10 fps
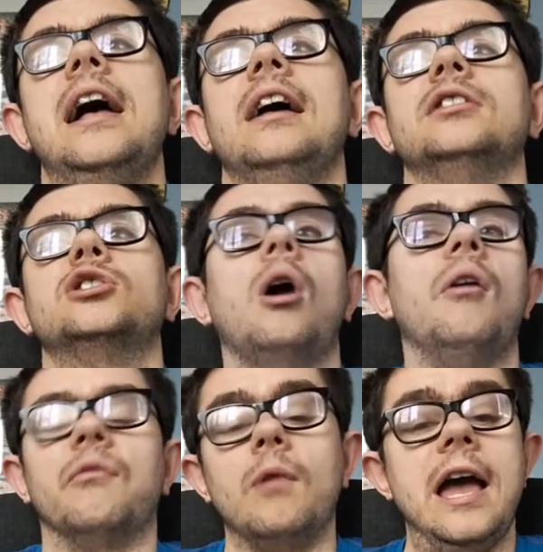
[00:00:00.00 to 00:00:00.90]

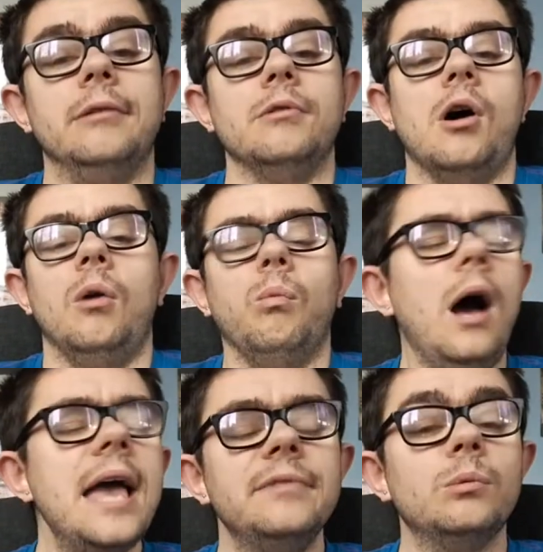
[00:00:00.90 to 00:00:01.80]
software or
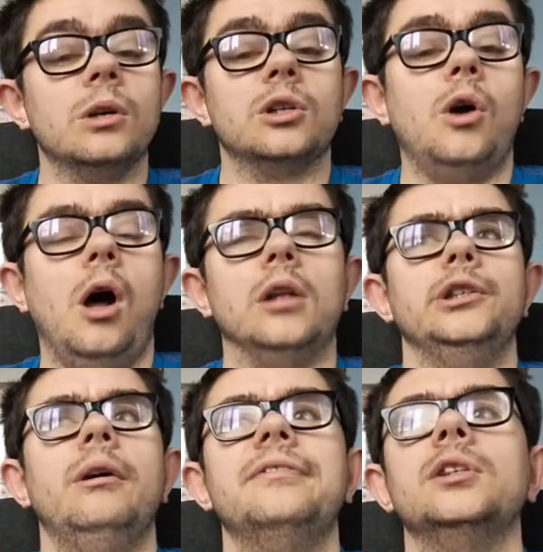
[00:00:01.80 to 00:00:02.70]
whatever you want to call it.
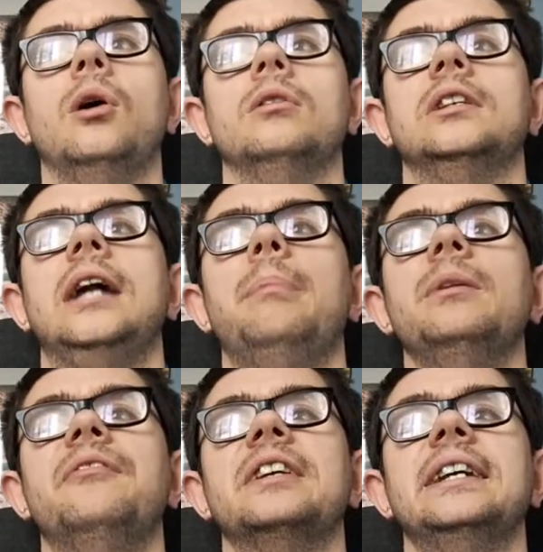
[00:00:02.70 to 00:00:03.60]
You have to go on an
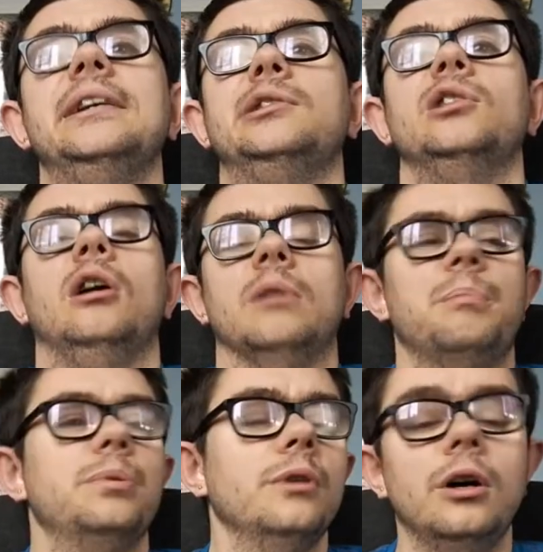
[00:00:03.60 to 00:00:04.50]
application or a
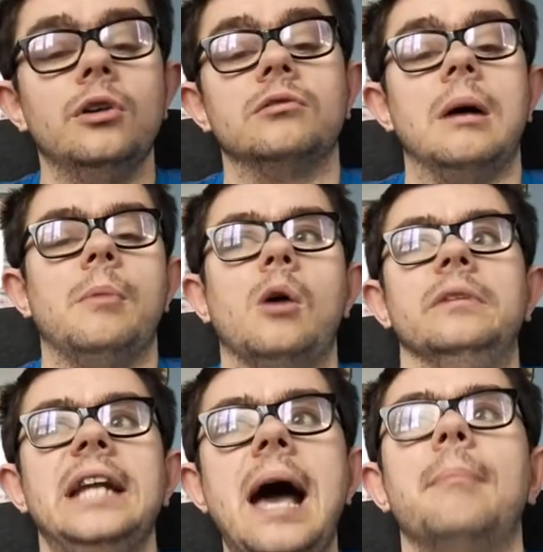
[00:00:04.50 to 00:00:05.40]
program or
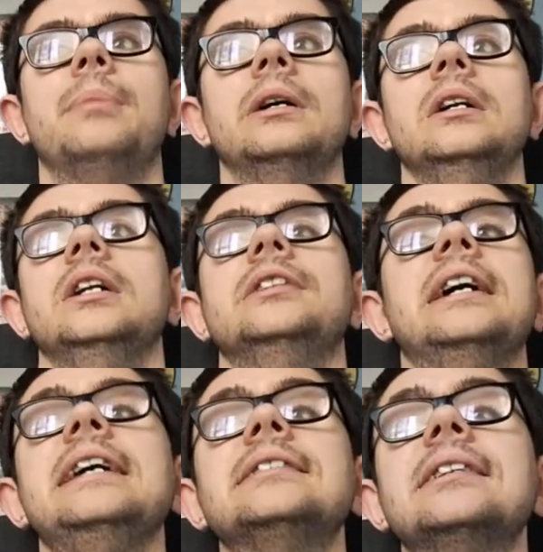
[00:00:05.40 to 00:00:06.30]
an app
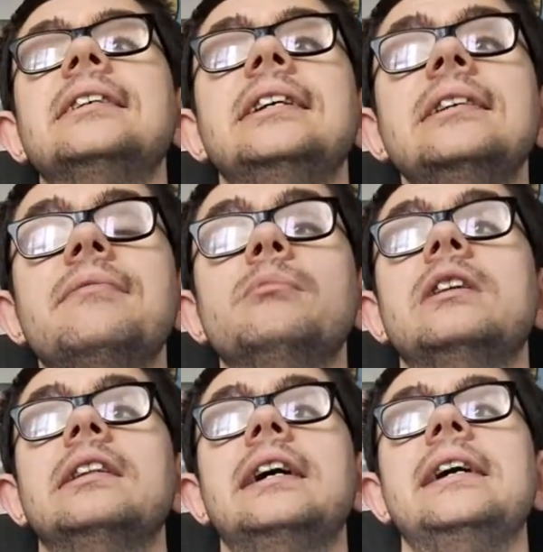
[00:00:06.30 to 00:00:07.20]
that isn't even
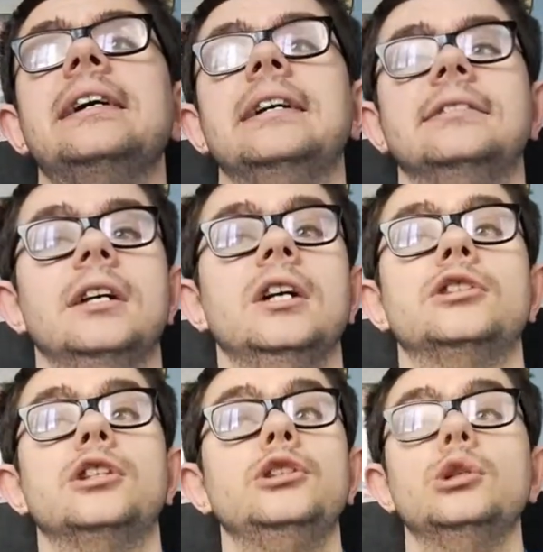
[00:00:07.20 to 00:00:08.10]
related
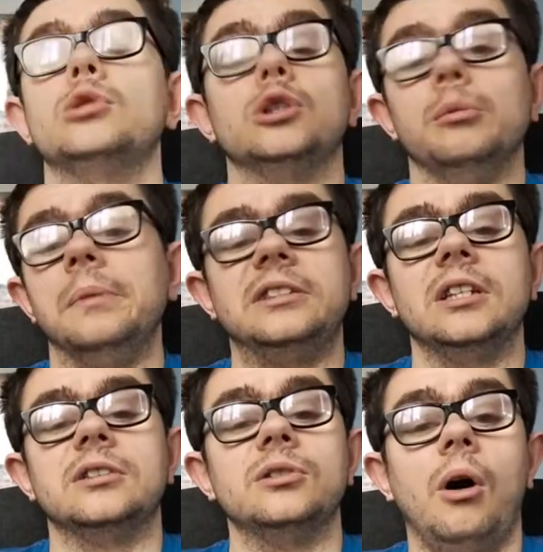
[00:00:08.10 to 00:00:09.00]
to YouTube.
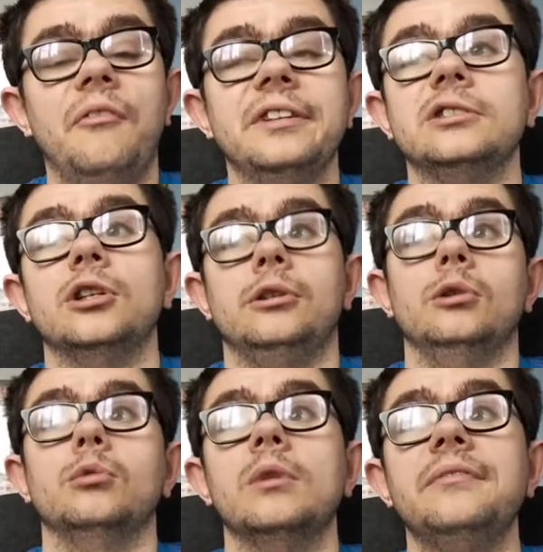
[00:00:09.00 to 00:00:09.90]
It's nothing to do
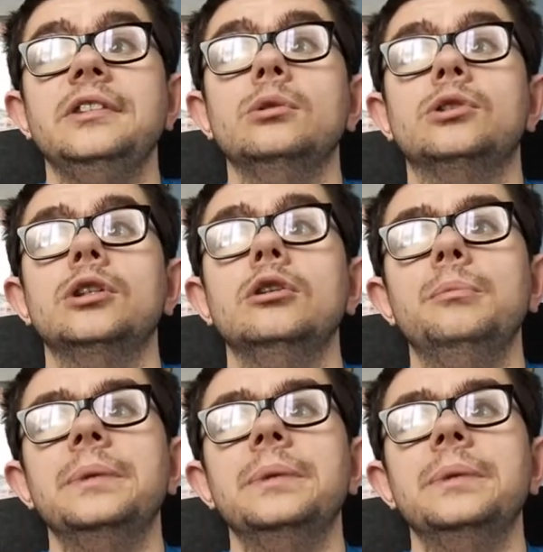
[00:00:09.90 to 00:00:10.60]
with YouTube.